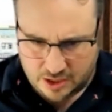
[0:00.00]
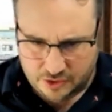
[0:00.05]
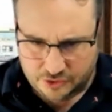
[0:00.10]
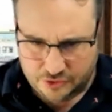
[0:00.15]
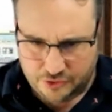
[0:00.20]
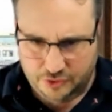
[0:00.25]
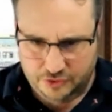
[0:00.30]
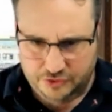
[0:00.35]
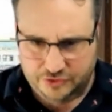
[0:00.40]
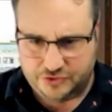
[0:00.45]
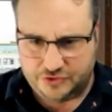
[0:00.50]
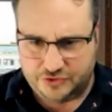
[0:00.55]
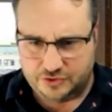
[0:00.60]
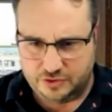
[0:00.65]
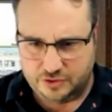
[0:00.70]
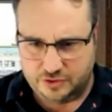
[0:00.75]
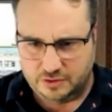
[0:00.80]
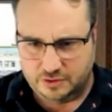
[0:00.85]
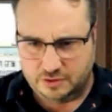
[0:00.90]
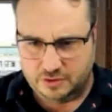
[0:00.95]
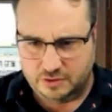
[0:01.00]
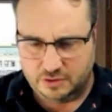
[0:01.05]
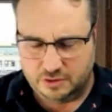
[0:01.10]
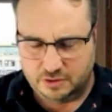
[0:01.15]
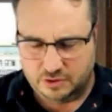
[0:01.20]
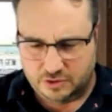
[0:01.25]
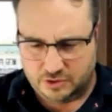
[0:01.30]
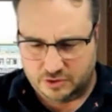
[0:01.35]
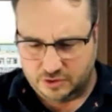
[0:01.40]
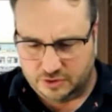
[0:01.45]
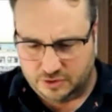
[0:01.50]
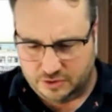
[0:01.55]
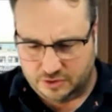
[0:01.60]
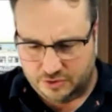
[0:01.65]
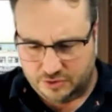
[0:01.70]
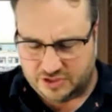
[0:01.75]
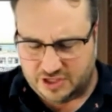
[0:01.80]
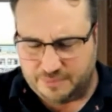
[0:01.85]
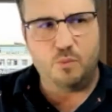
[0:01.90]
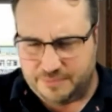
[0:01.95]
there's
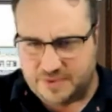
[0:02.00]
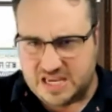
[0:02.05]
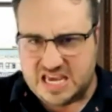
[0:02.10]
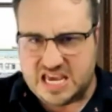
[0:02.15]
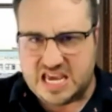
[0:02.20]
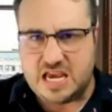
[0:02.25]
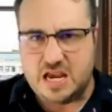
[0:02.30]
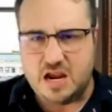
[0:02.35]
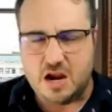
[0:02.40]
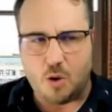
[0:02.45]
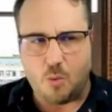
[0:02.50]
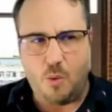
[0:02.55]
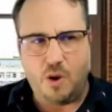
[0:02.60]
there's something here.